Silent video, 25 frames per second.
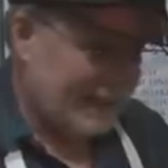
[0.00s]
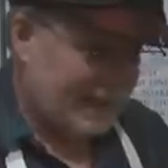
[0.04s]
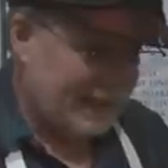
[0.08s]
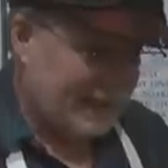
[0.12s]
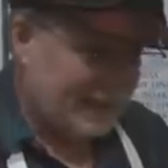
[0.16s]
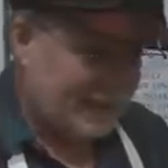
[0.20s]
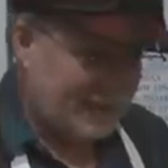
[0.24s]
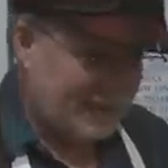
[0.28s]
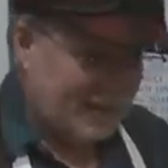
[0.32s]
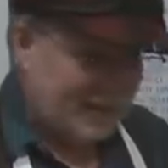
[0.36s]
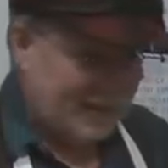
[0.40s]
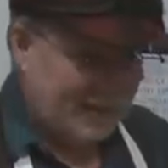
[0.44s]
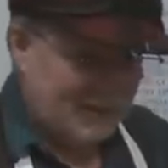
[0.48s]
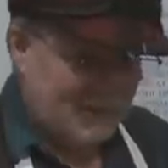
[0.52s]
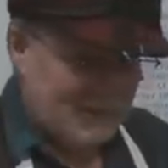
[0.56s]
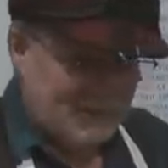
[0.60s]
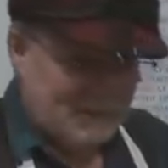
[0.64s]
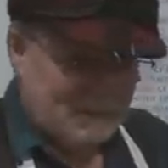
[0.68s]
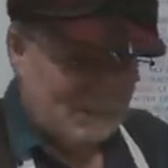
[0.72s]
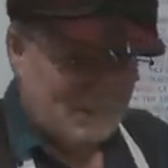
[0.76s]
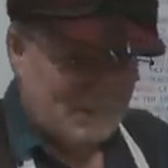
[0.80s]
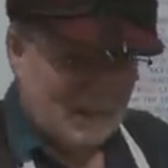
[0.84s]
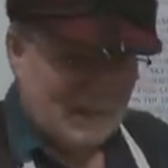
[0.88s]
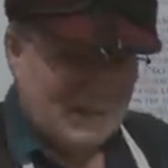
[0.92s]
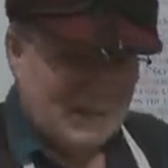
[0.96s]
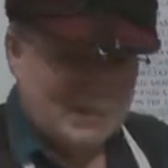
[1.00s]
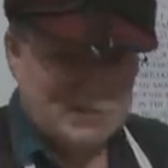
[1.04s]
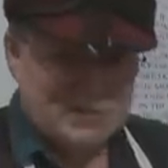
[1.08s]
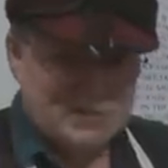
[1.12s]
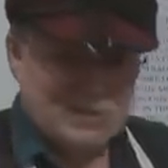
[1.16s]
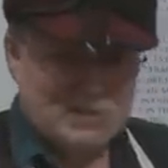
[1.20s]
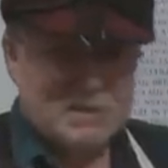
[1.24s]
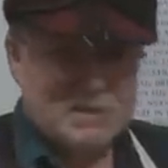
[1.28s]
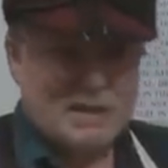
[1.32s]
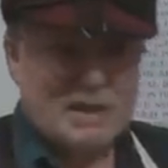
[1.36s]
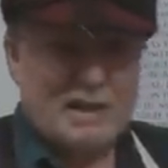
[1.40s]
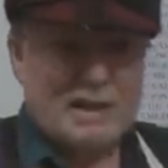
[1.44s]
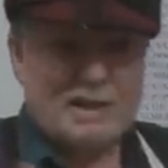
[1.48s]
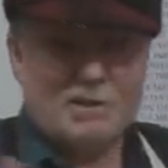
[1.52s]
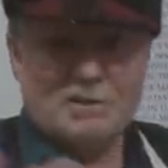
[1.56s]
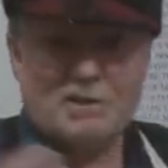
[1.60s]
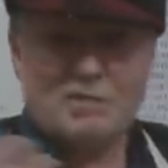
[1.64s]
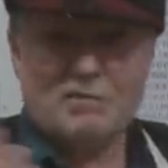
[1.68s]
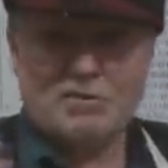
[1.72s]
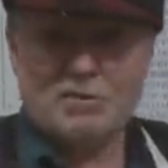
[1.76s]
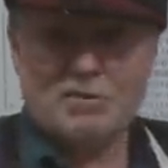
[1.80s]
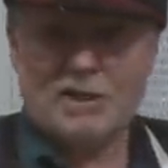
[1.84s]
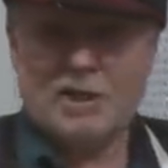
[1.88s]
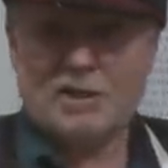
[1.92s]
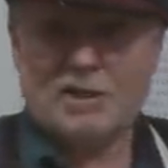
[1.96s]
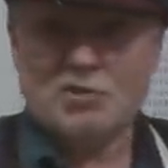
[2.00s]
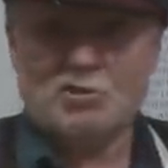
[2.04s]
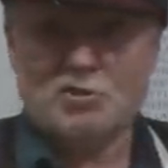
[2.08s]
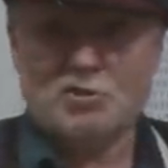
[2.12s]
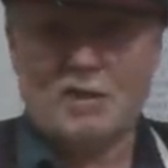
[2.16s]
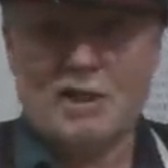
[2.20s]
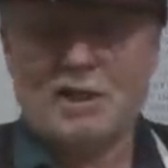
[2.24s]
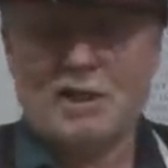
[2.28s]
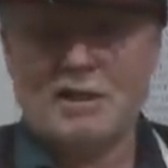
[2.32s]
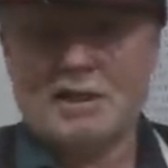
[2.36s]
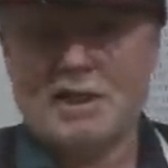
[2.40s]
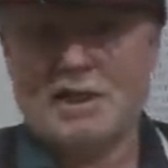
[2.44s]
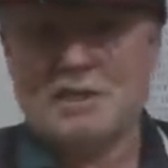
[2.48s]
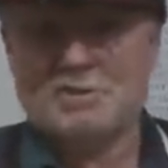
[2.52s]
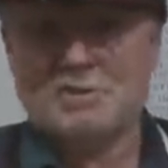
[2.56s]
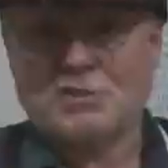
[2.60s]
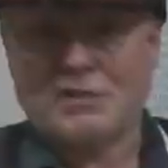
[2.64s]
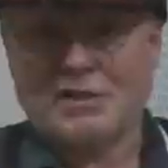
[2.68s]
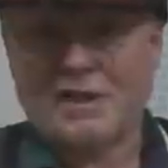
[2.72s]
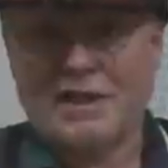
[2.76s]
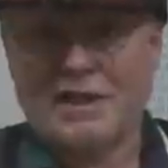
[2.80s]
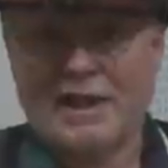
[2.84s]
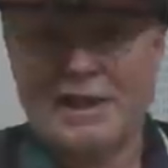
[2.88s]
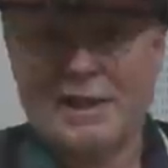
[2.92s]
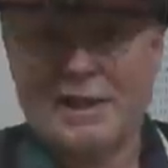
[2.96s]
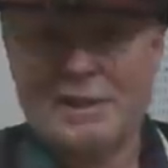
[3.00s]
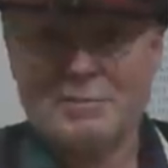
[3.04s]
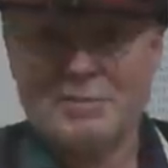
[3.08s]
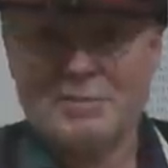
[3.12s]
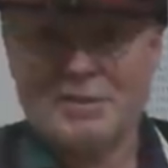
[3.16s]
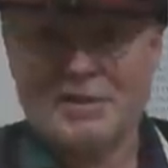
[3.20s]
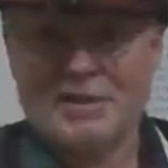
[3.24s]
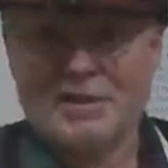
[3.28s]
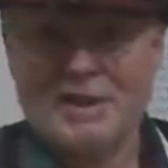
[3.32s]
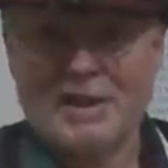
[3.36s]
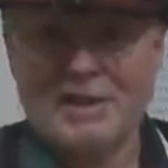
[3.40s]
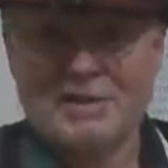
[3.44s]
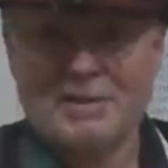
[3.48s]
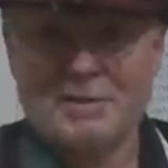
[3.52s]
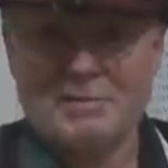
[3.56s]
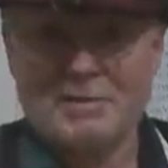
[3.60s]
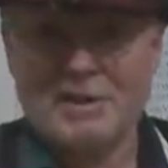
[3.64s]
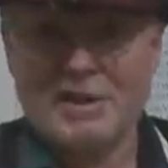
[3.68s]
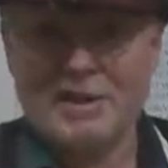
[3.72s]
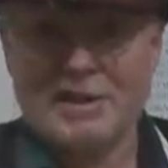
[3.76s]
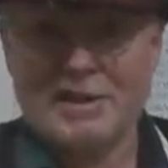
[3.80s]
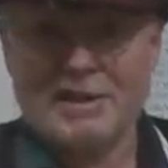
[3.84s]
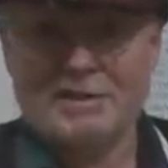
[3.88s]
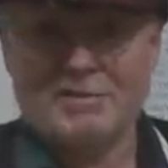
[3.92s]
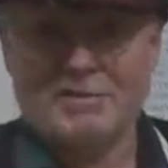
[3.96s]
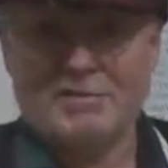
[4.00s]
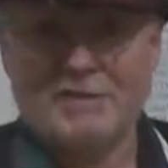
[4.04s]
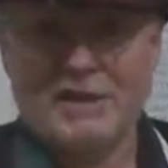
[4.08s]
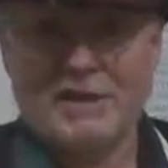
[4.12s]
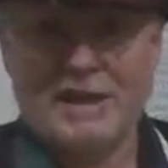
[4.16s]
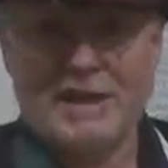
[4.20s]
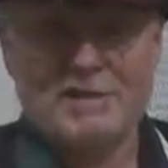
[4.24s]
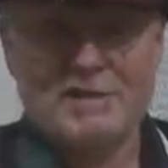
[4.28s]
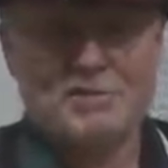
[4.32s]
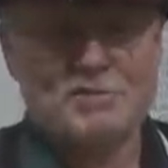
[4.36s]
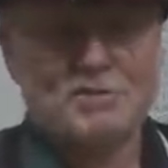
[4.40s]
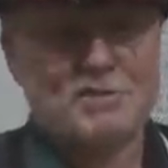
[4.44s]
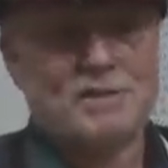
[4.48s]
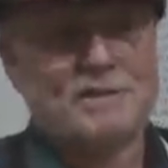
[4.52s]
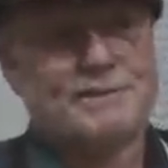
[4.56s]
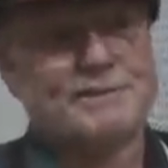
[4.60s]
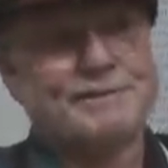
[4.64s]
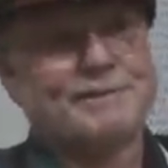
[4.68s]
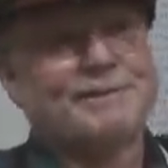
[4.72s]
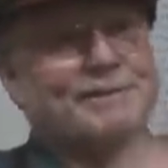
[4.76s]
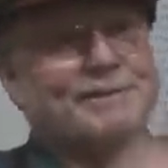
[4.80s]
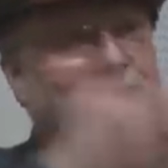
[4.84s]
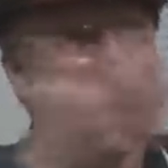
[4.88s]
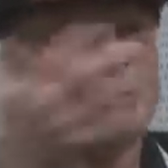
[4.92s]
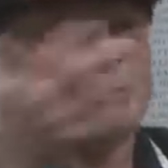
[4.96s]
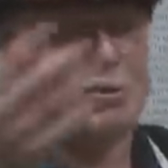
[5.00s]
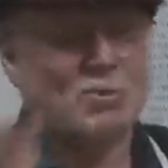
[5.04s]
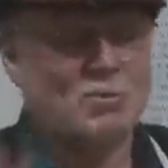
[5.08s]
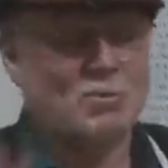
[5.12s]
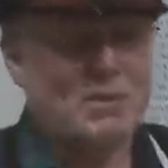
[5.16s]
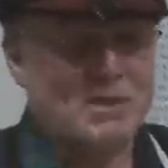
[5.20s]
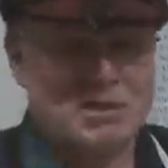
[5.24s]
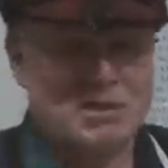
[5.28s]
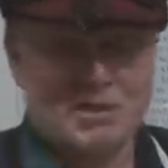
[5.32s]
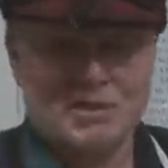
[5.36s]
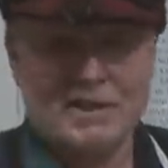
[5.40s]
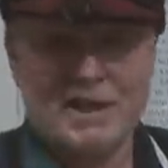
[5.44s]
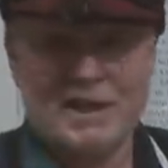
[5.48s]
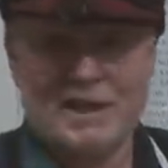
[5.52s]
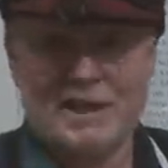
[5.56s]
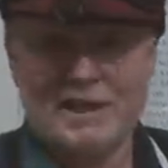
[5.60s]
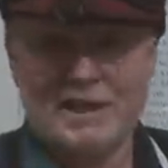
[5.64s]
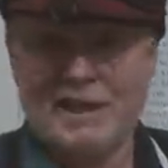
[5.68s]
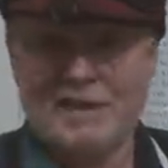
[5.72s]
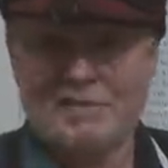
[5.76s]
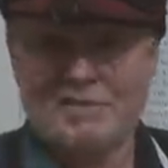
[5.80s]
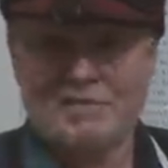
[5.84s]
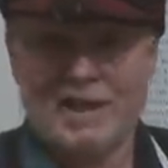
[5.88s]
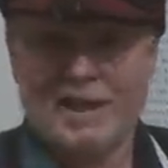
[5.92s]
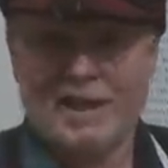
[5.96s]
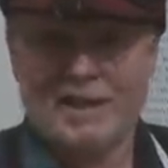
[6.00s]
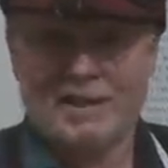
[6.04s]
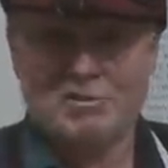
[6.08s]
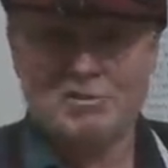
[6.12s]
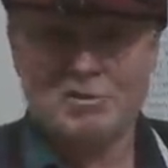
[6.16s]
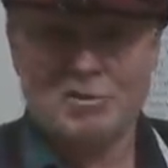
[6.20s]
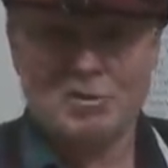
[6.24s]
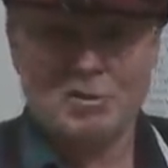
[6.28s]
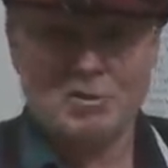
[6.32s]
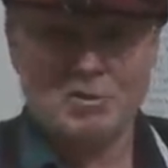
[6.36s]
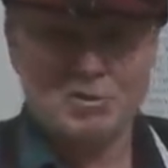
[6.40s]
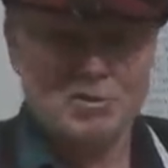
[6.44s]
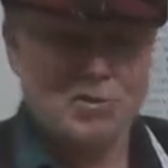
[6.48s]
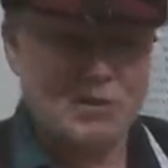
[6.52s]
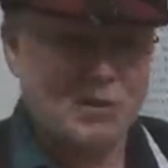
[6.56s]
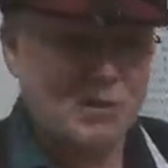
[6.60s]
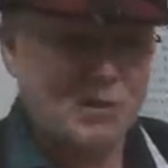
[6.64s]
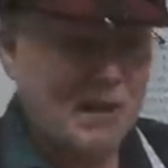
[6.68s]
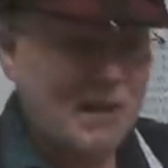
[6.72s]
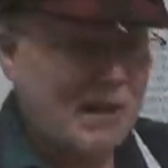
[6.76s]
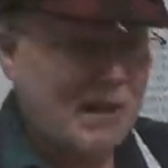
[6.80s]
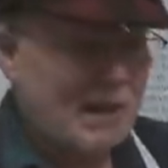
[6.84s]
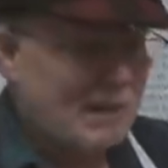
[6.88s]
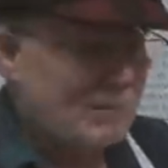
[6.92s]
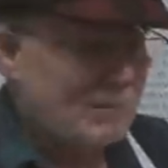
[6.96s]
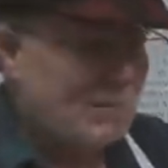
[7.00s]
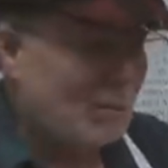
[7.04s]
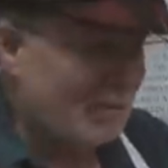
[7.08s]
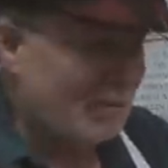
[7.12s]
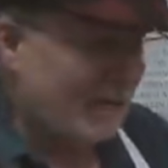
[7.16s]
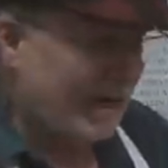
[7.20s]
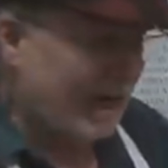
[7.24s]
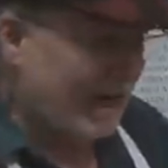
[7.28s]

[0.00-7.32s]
uh, plus there's a lot of different nationalities in camp, and they end up getting in fights, and, you know, we just can't have that, you know. So, but we